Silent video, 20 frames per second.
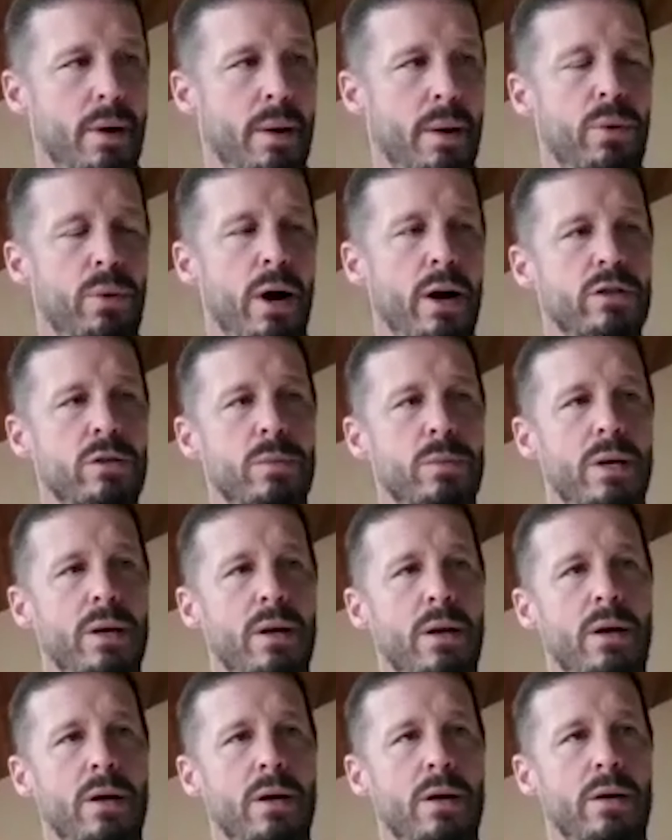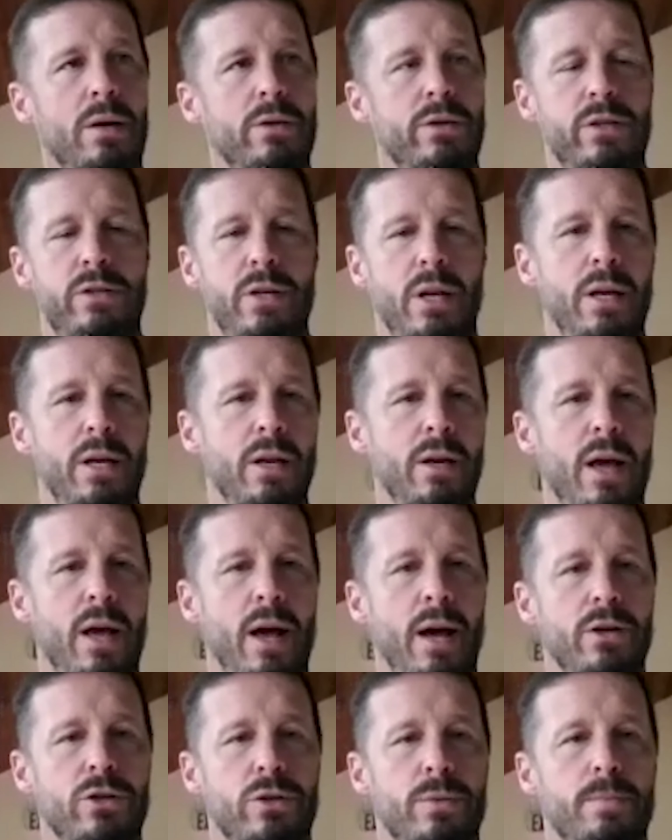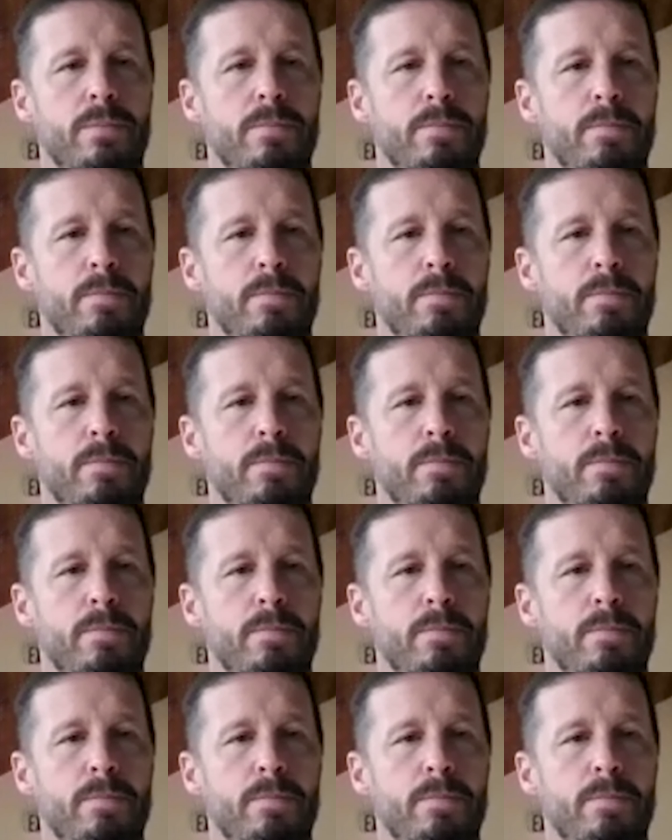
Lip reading: approximate, just sitting in cash.